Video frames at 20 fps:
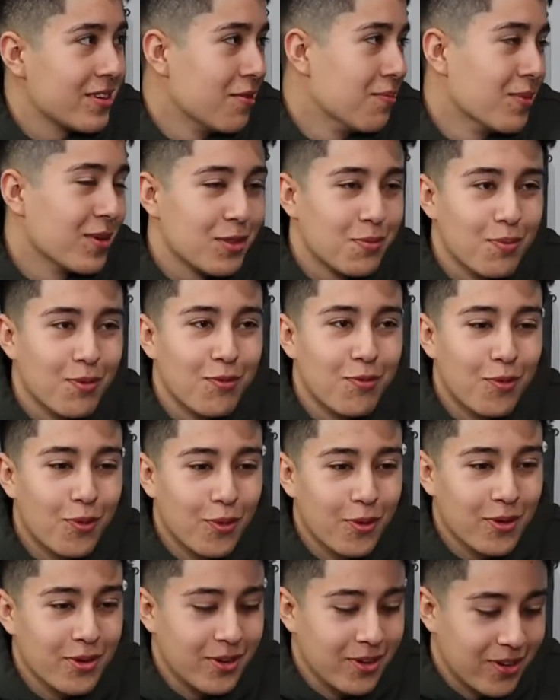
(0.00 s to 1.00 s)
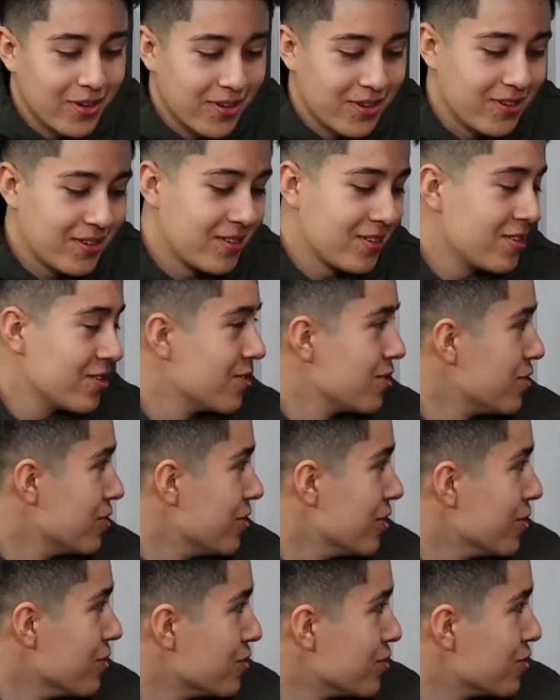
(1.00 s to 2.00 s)
A month before your
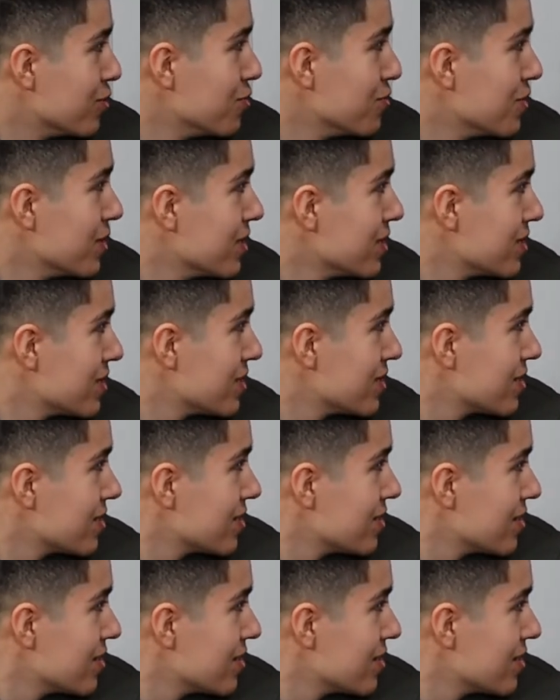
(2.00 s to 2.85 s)
year and 2 months.